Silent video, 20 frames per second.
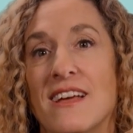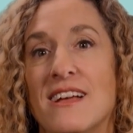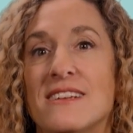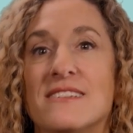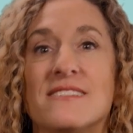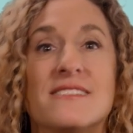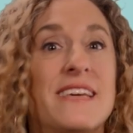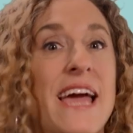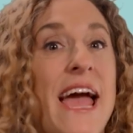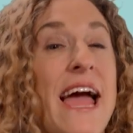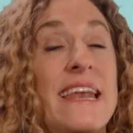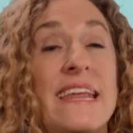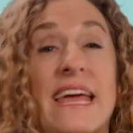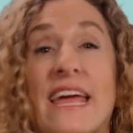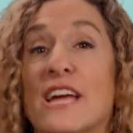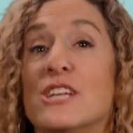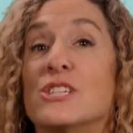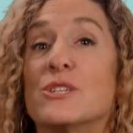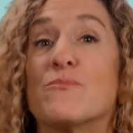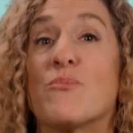Scan
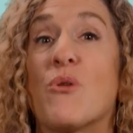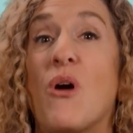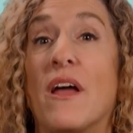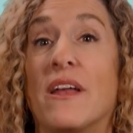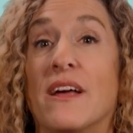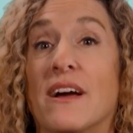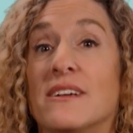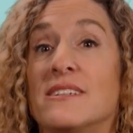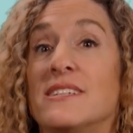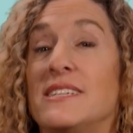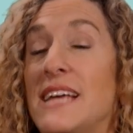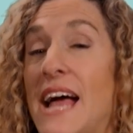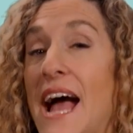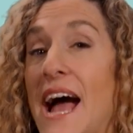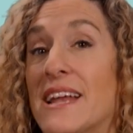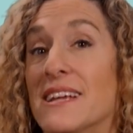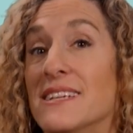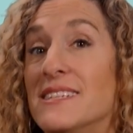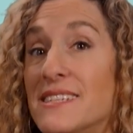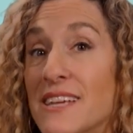each product to
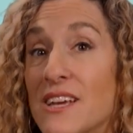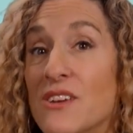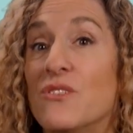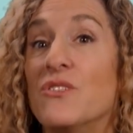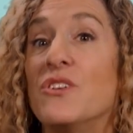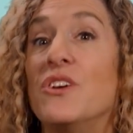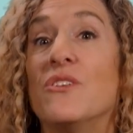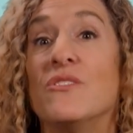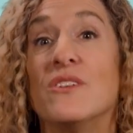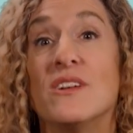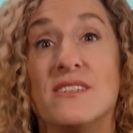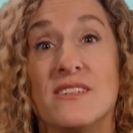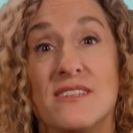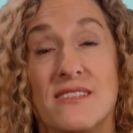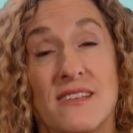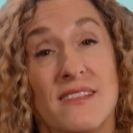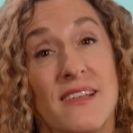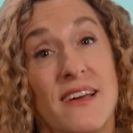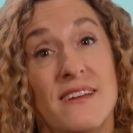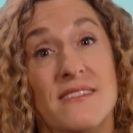add a single unit to
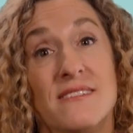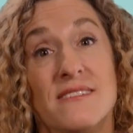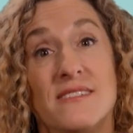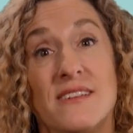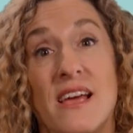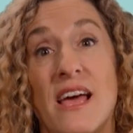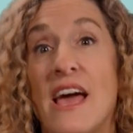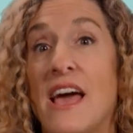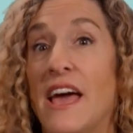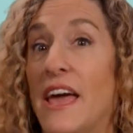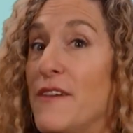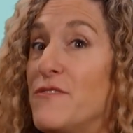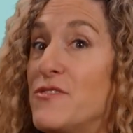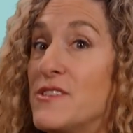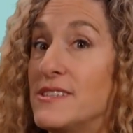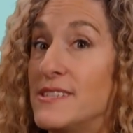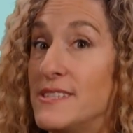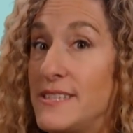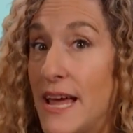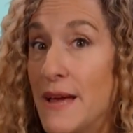the list. If the
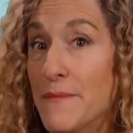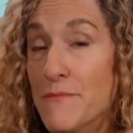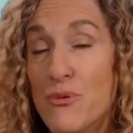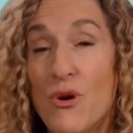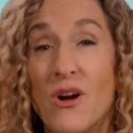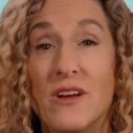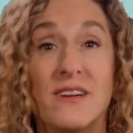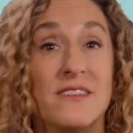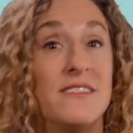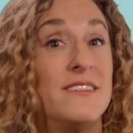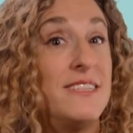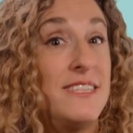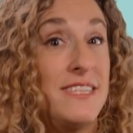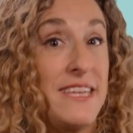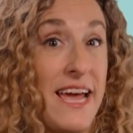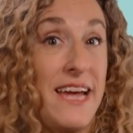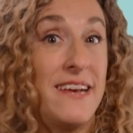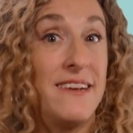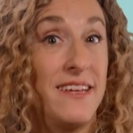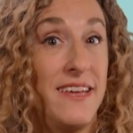same product is
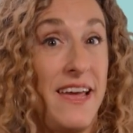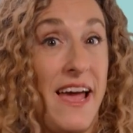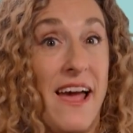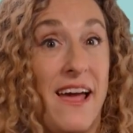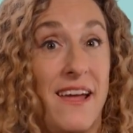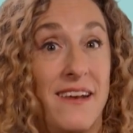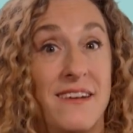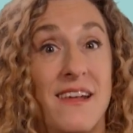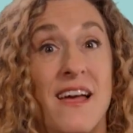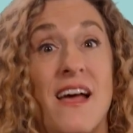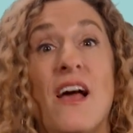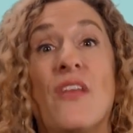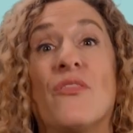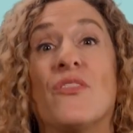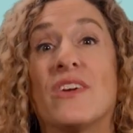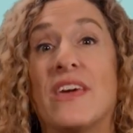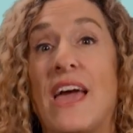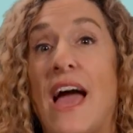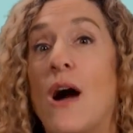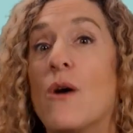scanned again,
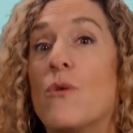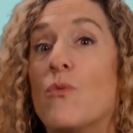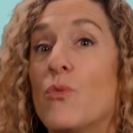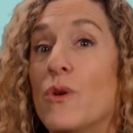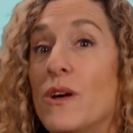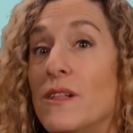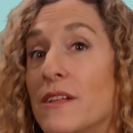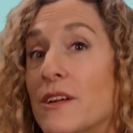the count will